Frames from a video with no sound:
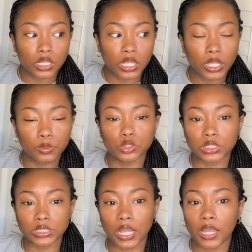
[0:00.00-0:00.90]
He was
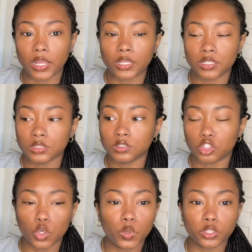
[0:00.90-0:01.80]
just like,
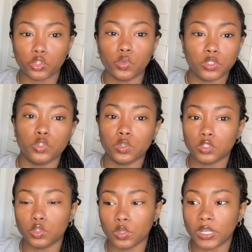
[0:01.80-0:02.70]
do it, do it, do it,
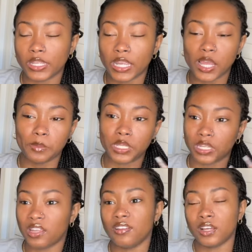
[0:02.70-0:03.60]
do it. He had
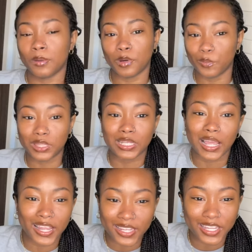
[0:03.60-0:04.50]
me come up with the
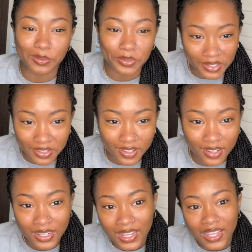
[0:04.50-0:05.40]
name Kid Plug.
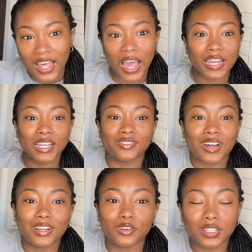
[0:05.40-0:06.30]
I couldn't
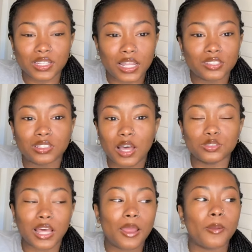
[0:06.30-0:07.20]
find no other name, so I was
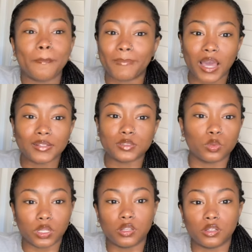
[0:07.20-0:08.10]
like, might as
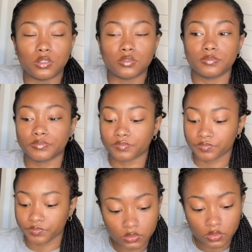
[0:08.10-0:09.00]
well.
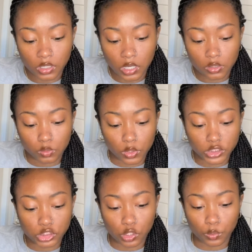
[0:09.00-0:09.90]

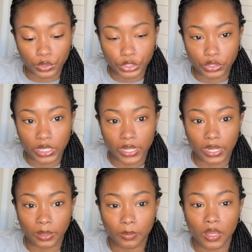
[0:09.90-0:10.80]
What's your real
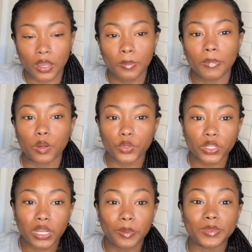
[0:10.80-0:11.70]
name? My real
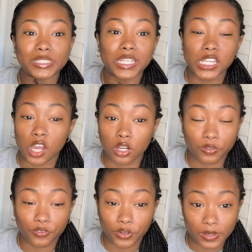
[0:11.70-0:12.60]
name is
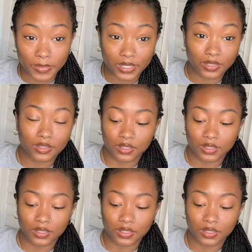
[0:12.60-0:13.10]
Keyuniaa Freeman.